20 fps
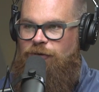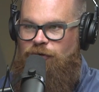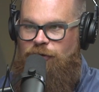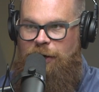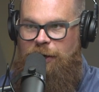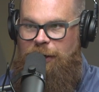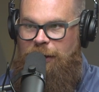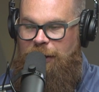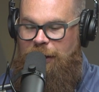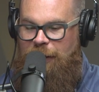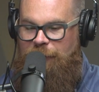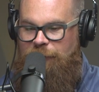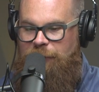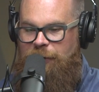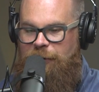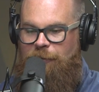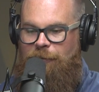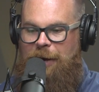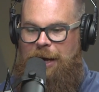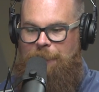It's just trying
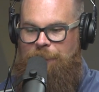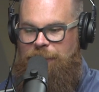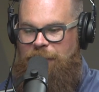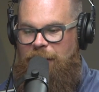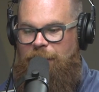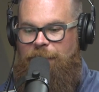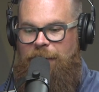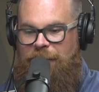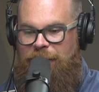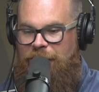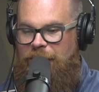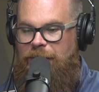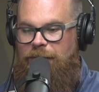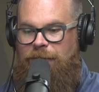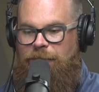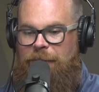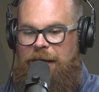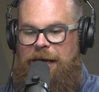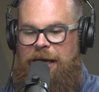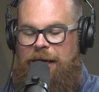to get everything wrapped up
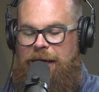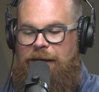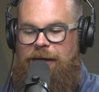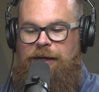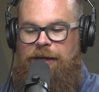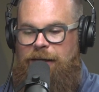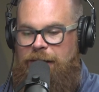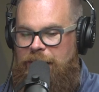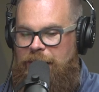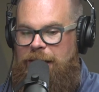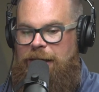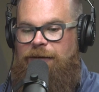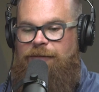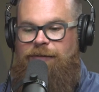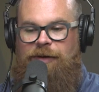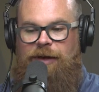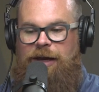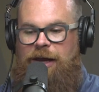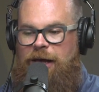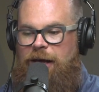by the end of May.
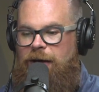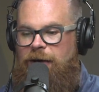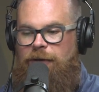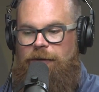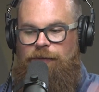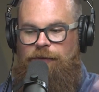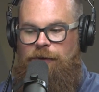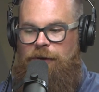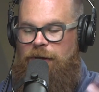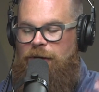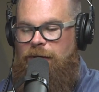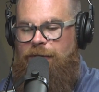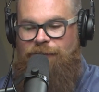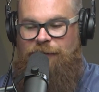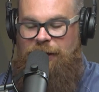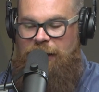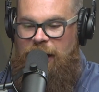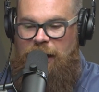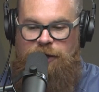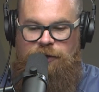Kids get
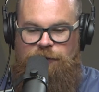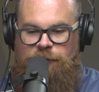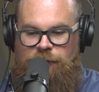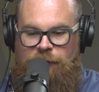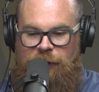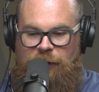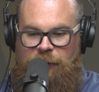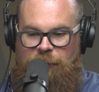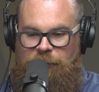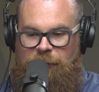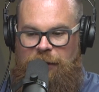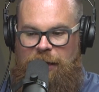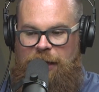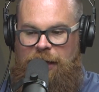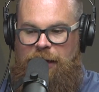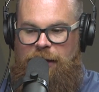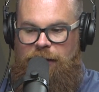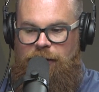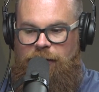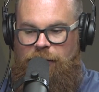out. Vacations are
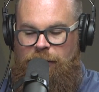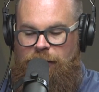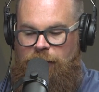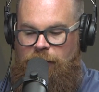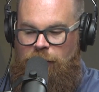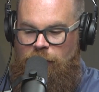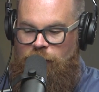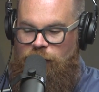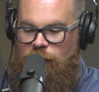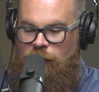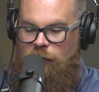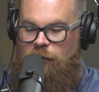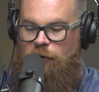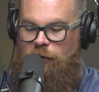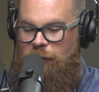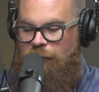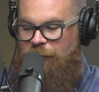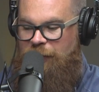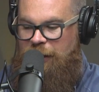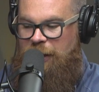getting planned. You got to
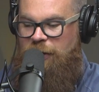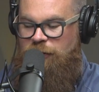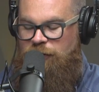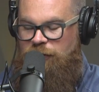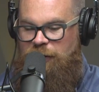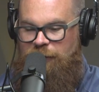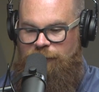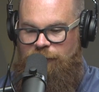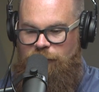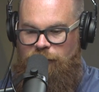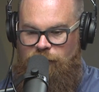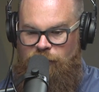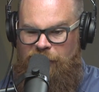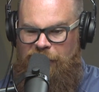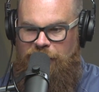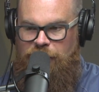start going on vacation that